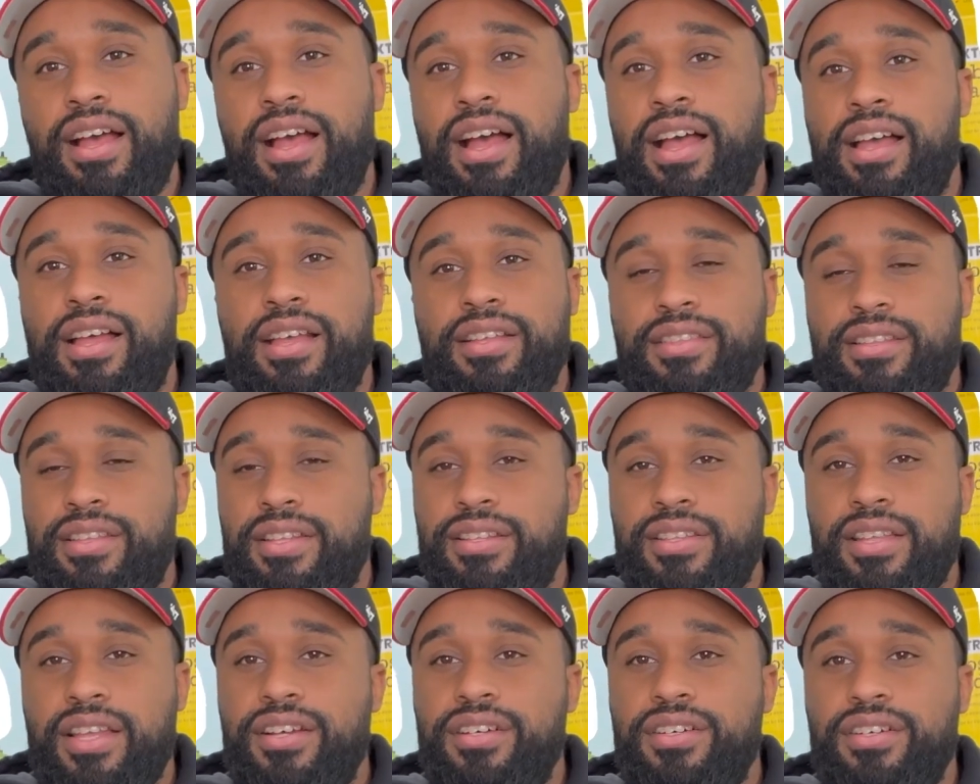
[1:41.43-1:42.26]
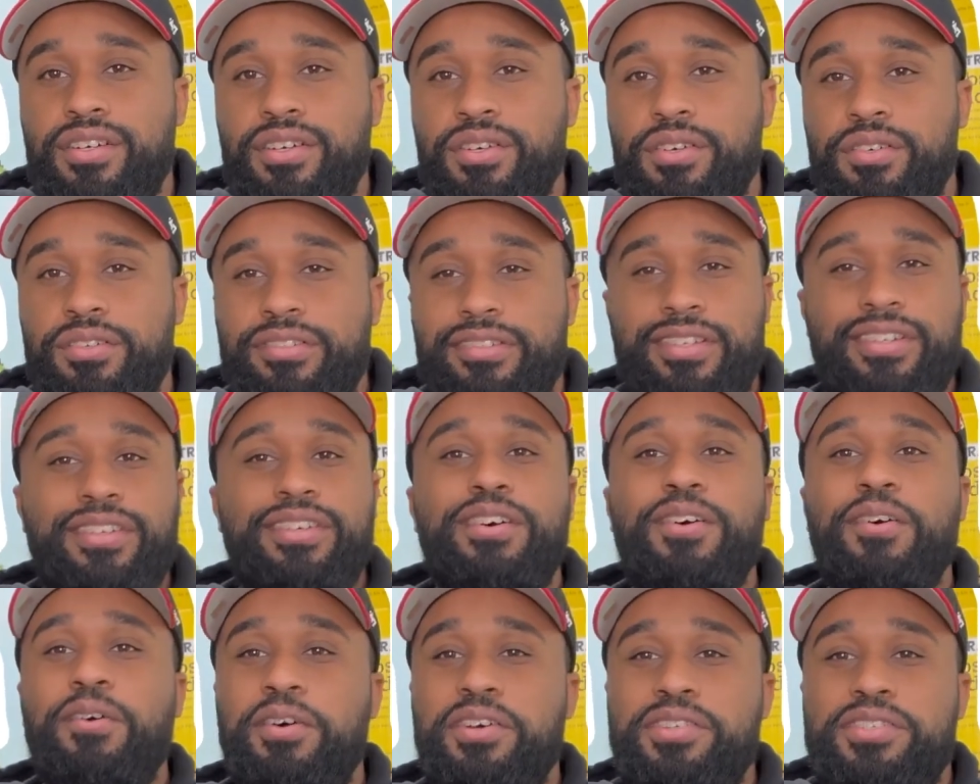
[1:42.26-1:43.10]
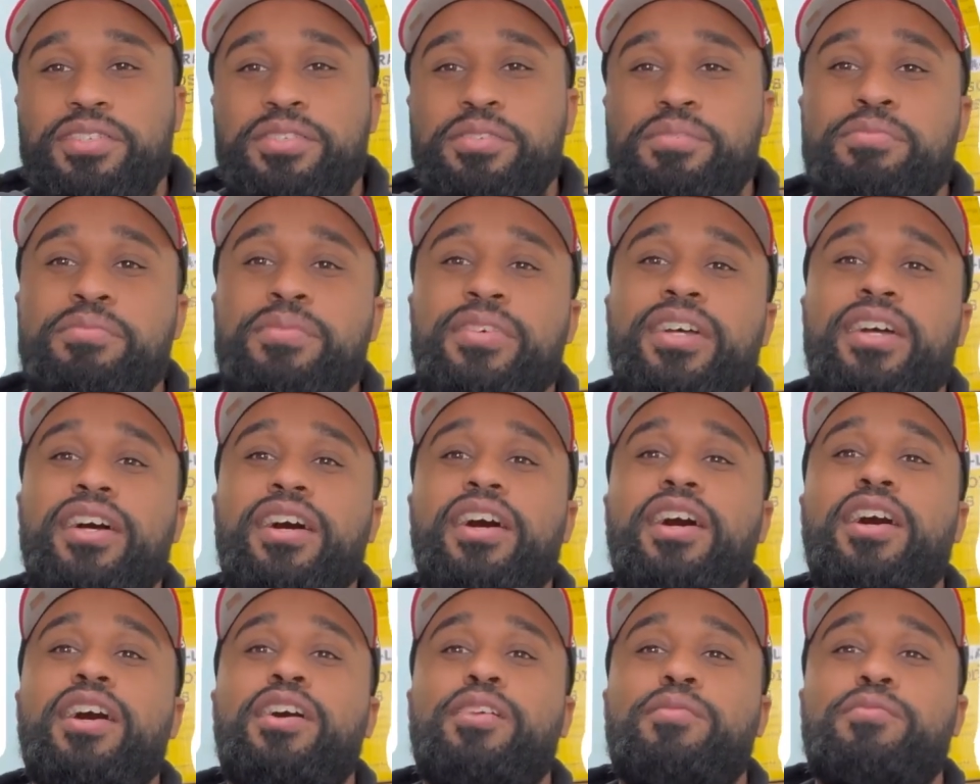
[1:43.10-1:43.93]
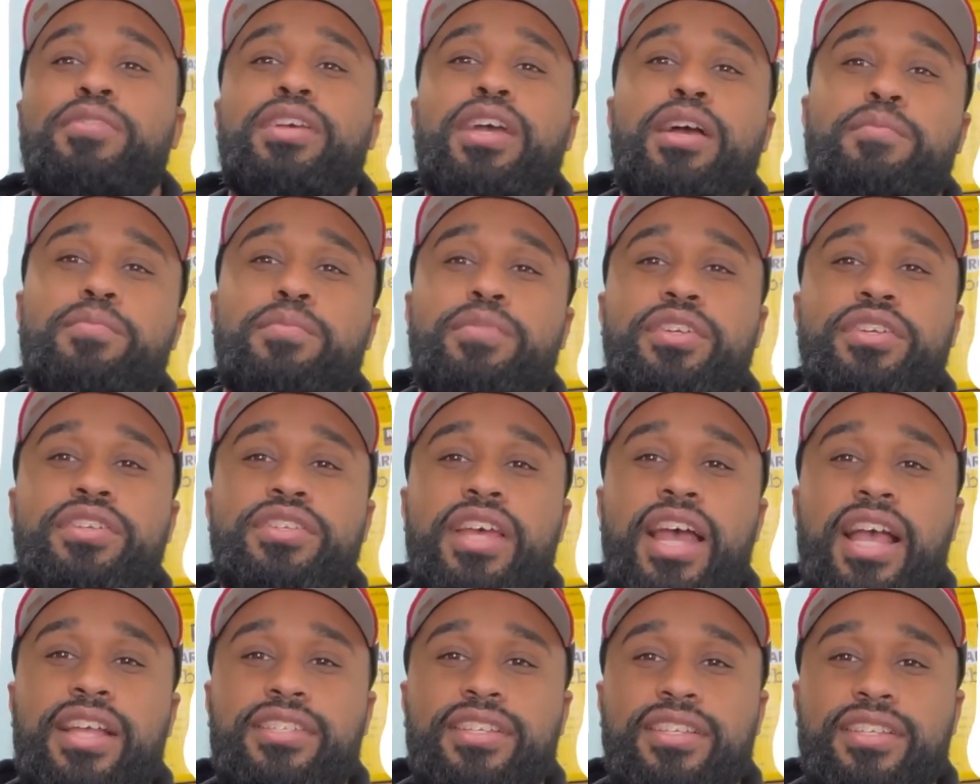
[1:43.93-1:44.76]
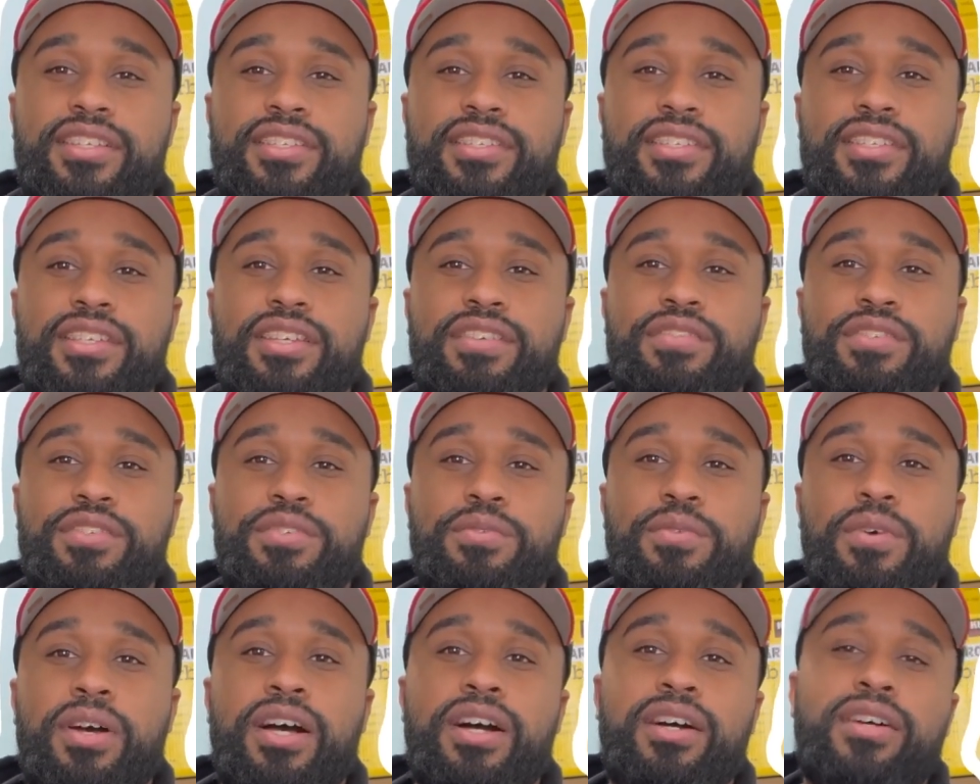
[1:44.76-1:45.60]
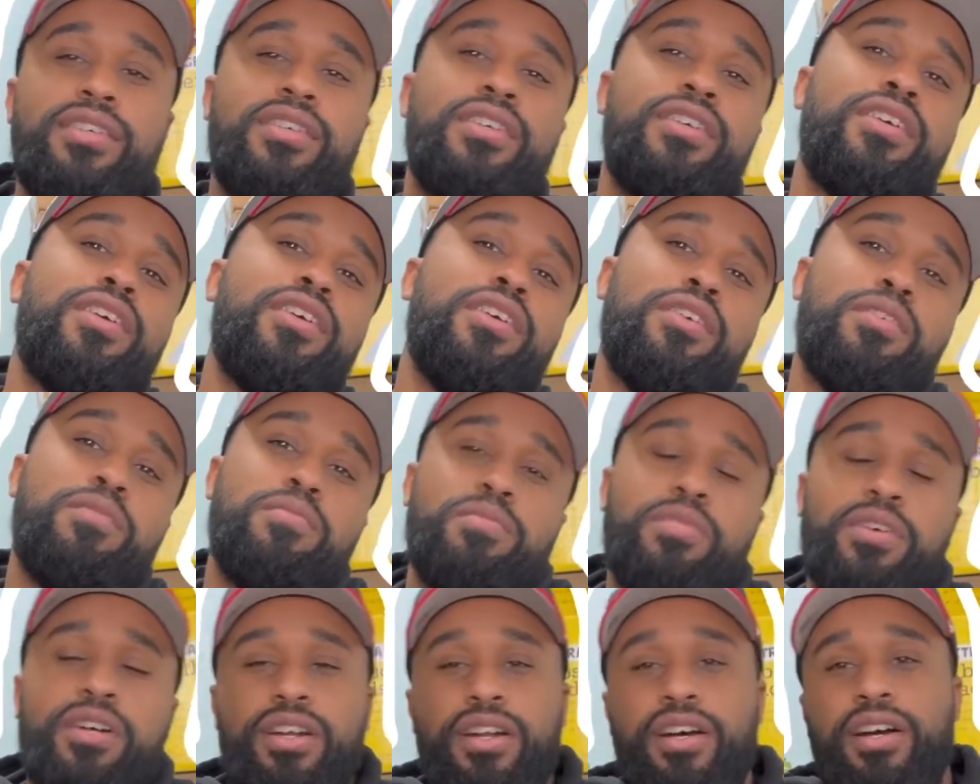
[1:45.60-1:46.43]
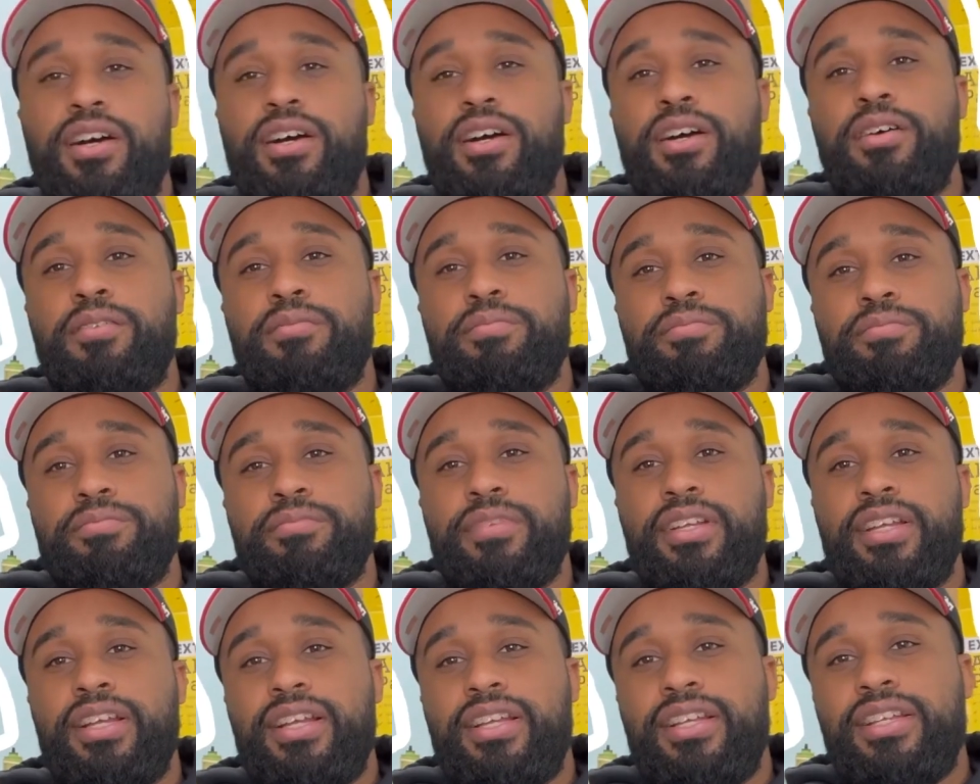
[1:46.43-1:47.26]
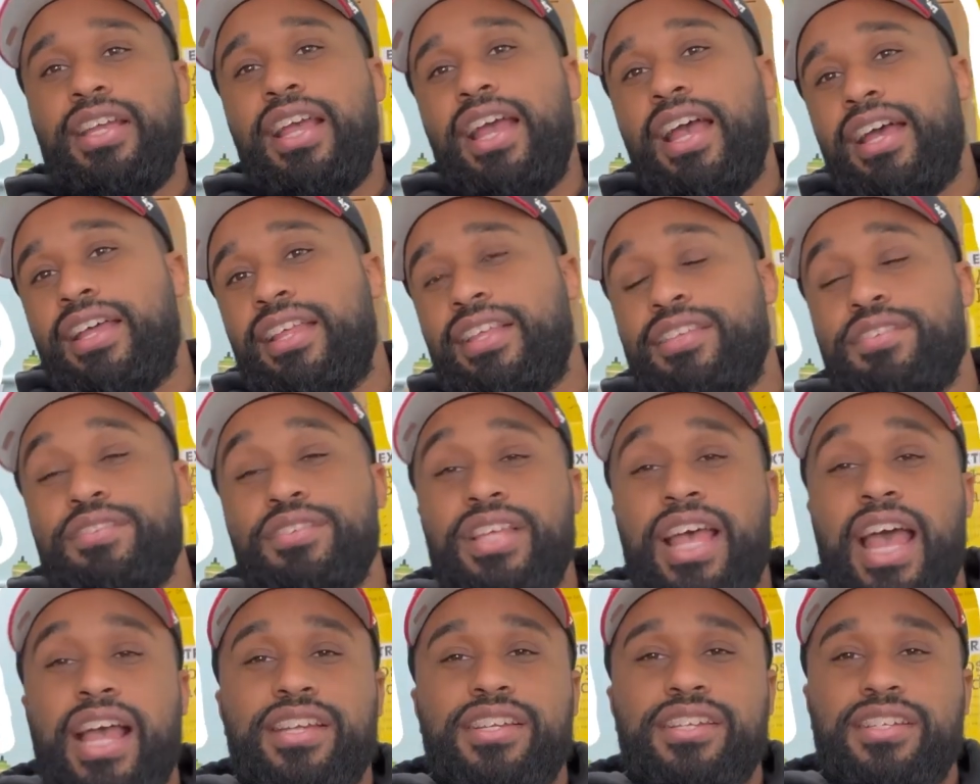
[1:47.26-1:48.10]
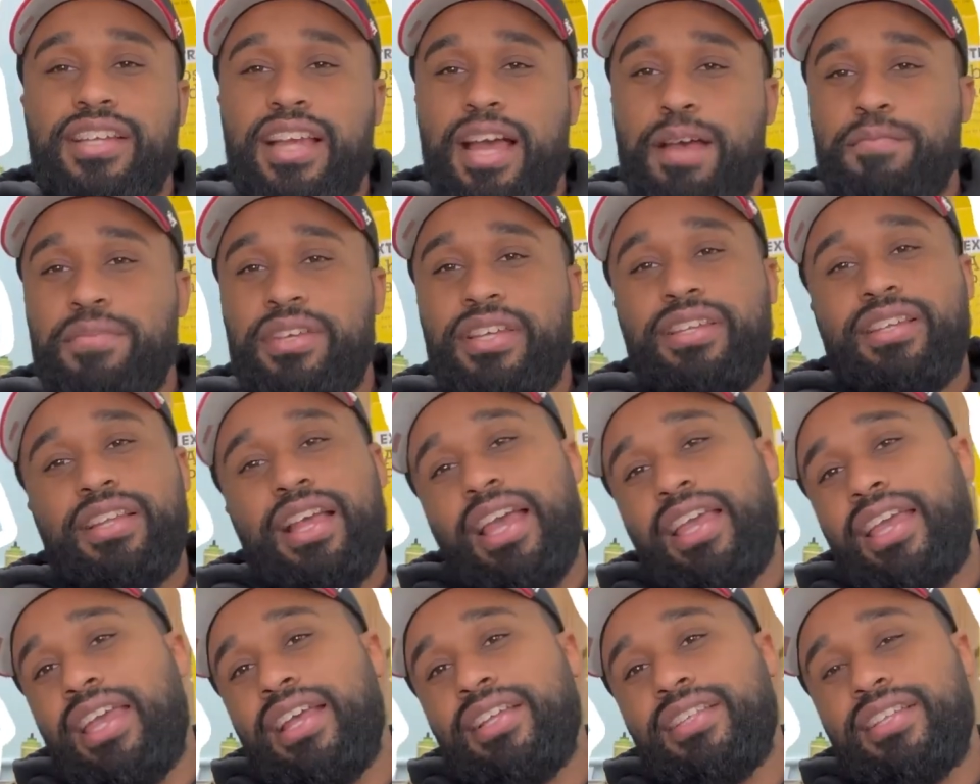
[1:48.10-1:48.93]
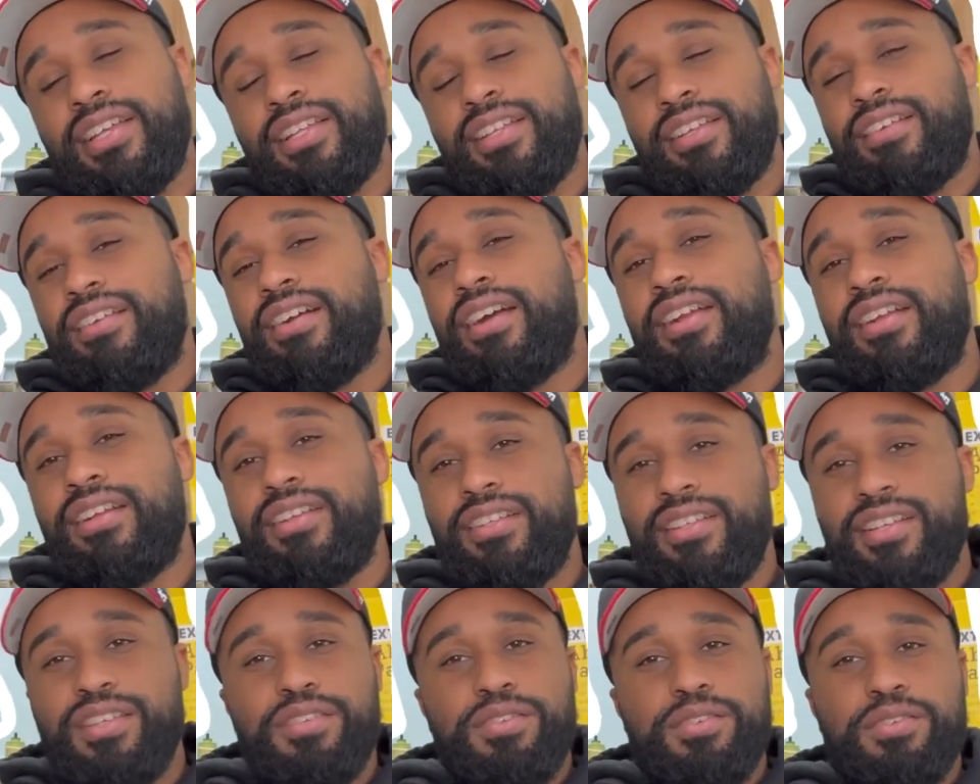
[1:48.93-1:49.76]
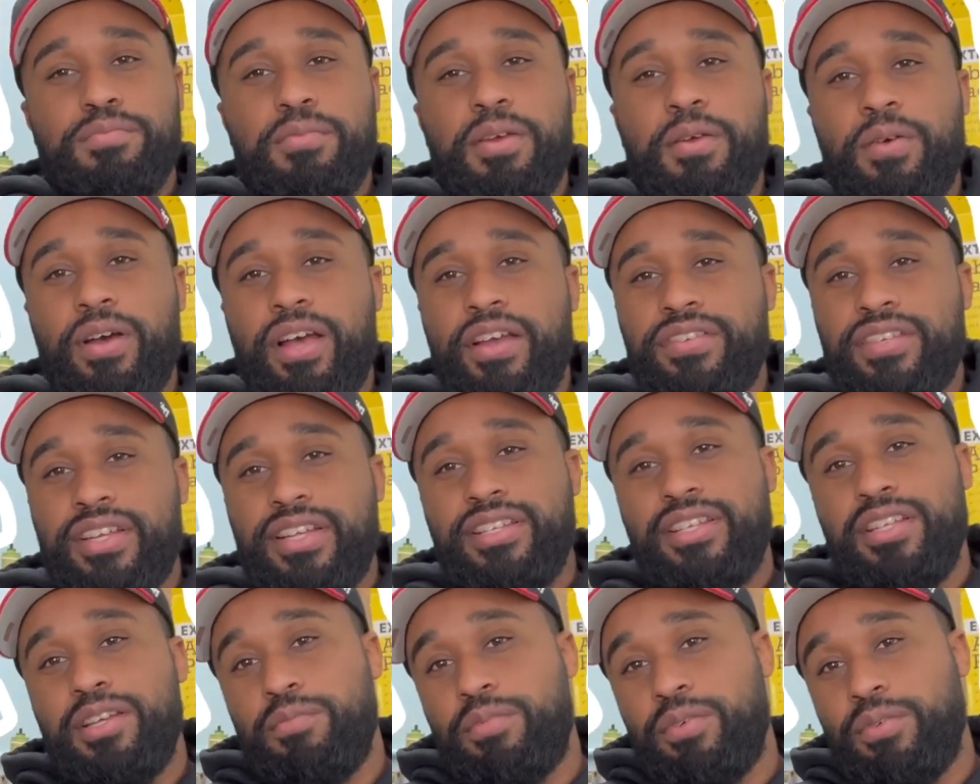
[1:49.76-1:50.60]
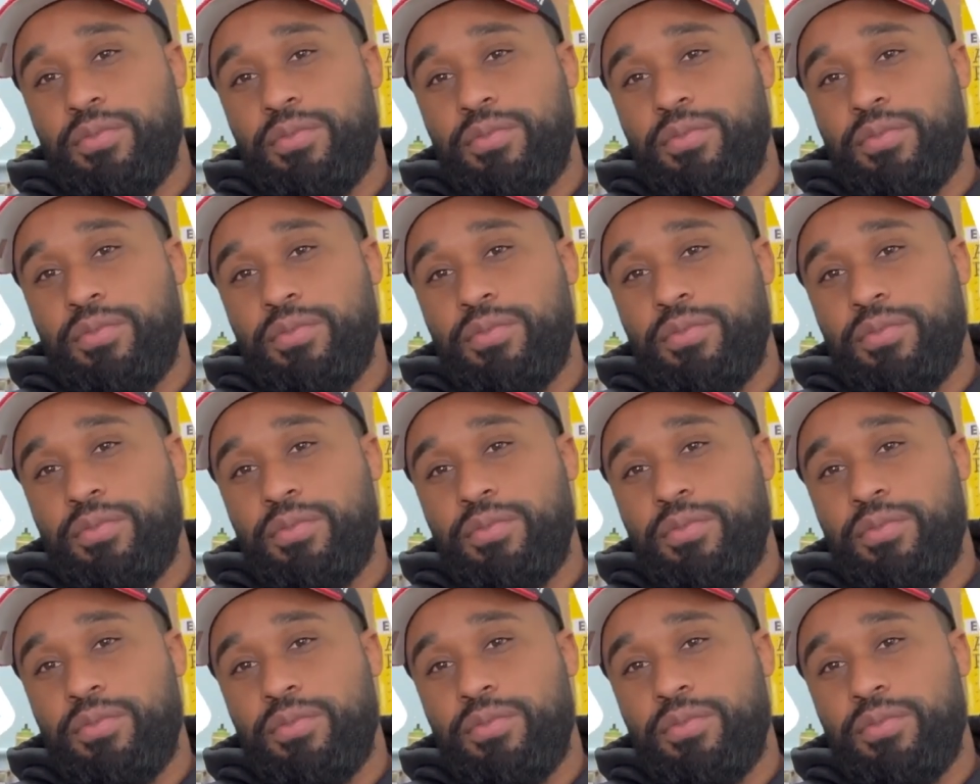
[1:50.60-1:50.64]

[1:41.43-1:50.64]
I think they look awesome. You got Breeders Hacks on the sleeve as well. But yeah, this is actually, I mean, I can't take the credit. This was my wife's idea,